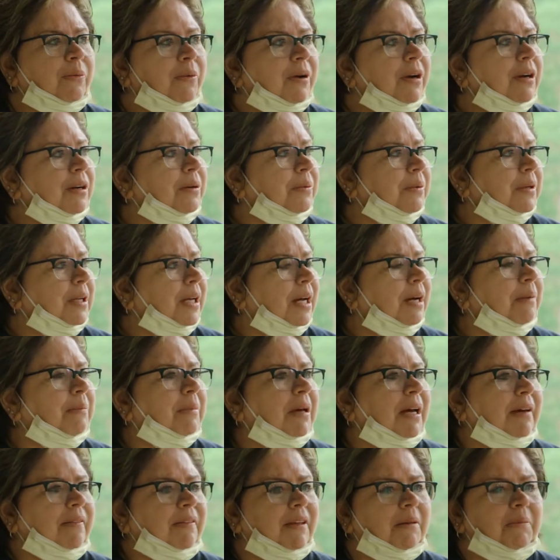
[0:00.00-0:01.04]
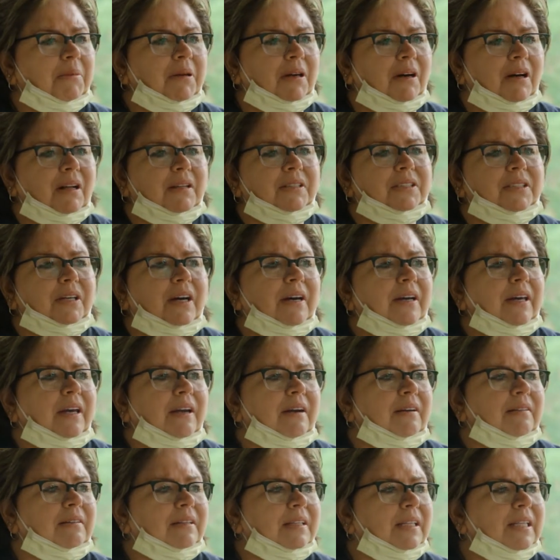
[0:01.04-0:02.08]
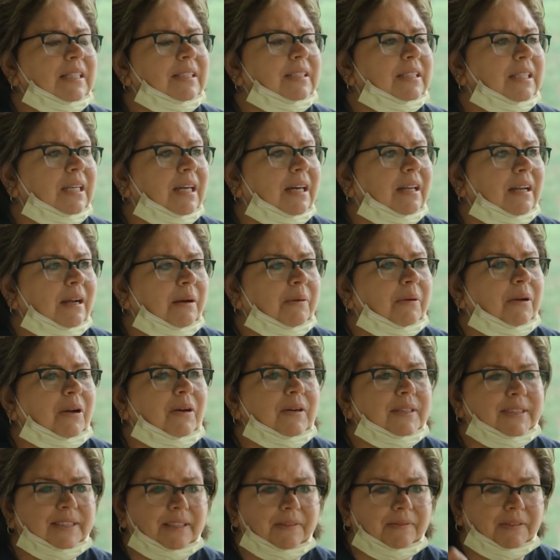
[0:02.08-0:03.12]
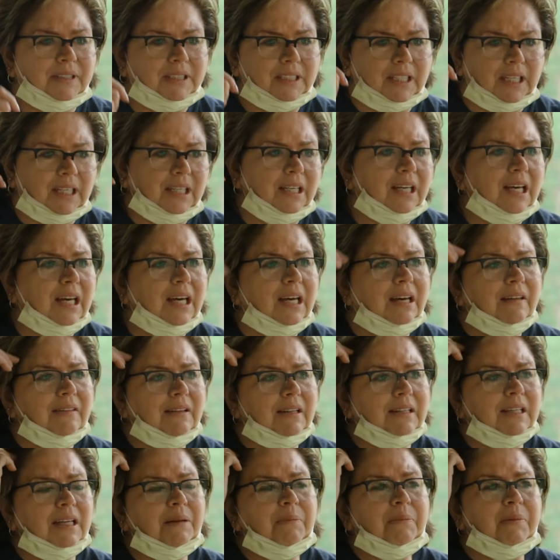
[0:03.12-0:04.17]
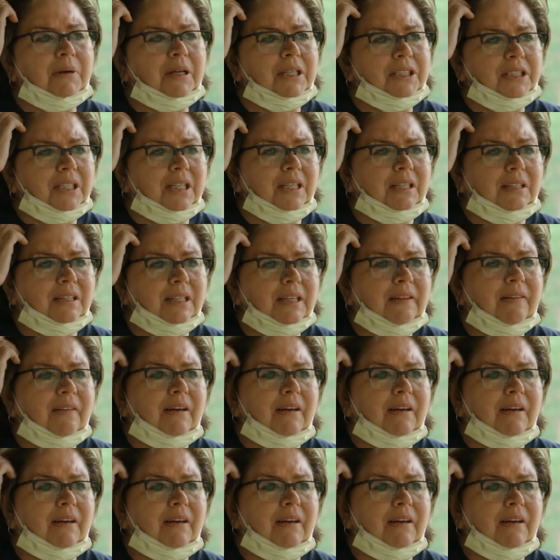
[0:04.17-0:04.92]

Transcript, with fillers: work would come back, they'd be all dog hair and linty, and I would always have to take the lint brush and clean